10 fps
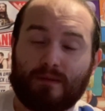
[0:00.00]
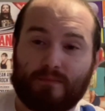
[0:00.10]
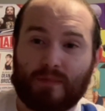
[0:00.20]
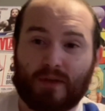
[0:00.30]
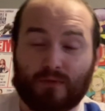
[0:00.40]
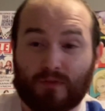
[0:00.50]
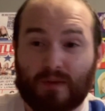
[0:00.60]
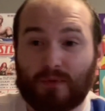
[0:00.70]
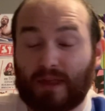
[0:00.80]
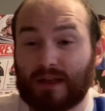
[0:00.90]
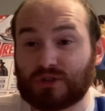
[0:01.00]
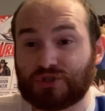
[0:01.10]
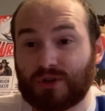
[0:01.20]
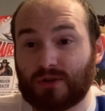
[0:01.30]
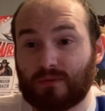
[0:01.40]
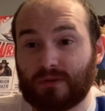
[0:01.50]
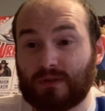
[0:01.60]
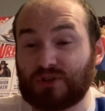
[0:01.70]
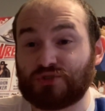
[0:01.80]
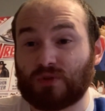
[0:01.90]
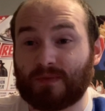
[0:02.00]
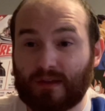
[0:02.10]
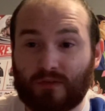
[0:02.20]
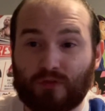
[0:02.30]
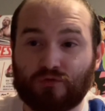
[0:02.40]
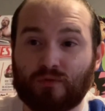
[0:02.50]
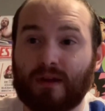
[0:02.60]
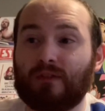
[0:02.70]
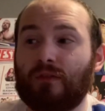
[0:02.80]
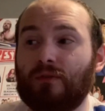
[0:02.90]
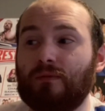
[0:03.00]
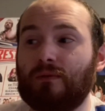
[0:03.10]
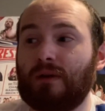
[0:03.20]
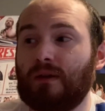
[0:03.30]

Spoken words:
Like, for example, last year when Deji Trevex tried to